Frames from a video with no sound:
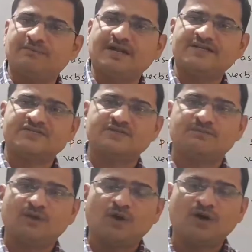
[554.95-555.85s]

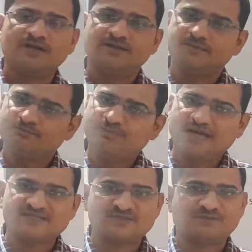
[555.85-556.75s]
participle or
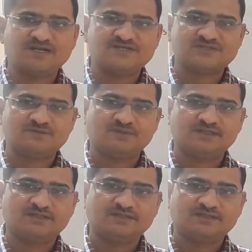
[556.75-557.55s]
past participle.